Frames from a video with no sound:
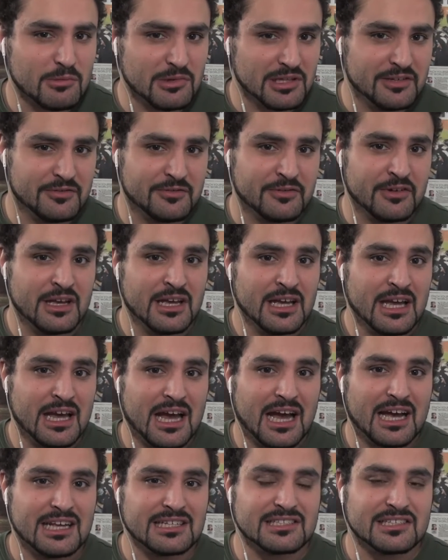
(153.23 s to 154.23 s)
I believe
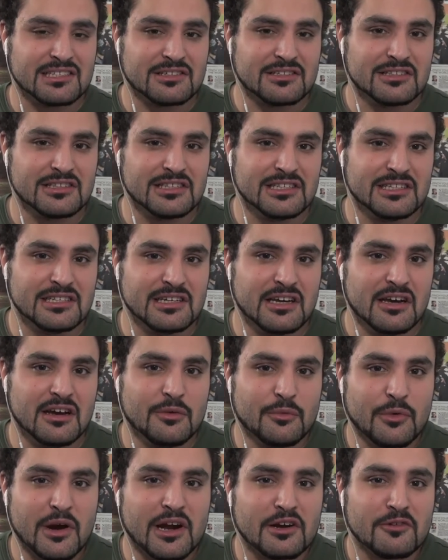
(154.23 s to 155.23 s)
has the
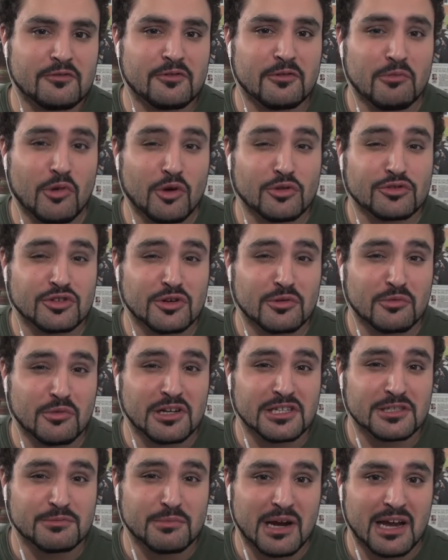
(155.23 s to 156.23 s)
record for most home
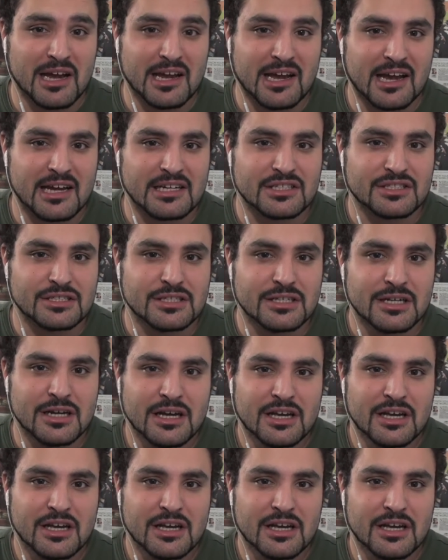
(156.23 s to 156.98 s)
runs by a catcher.